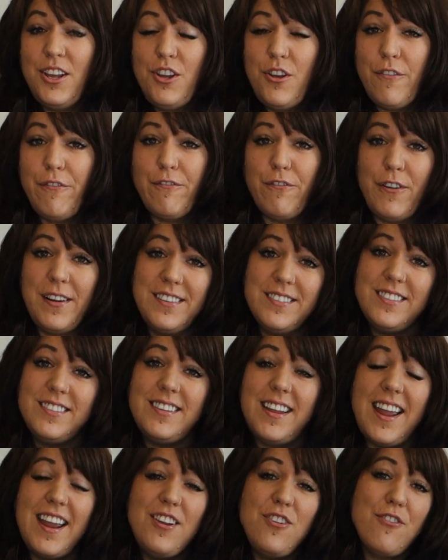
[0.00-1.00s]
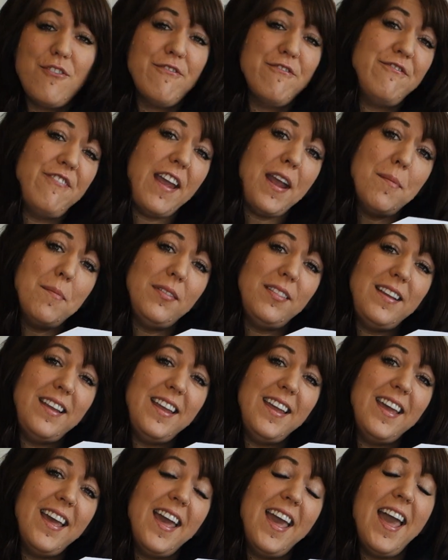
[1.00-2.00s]
your friends and your
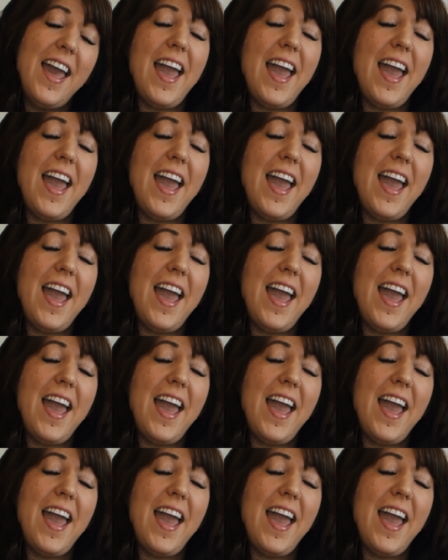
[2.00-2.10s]
family